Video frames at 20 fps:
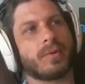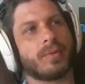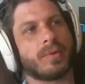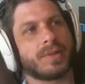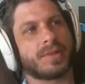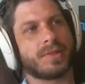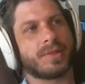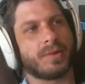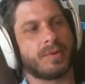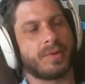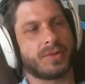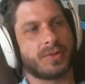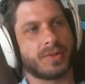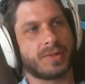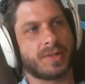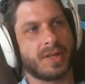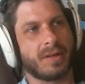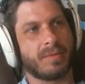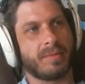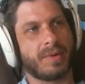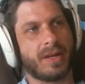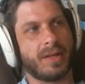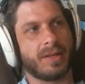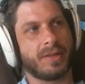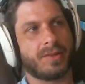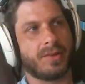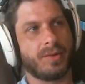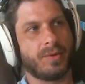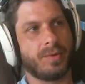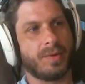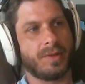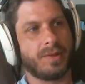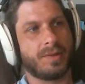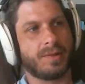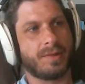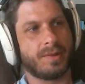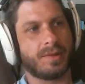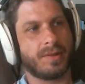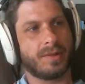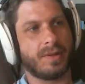of what's so interesting about it too
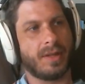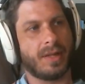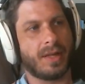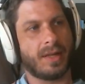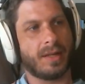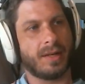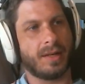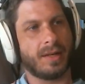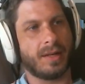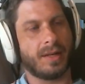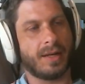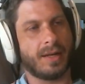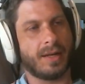is that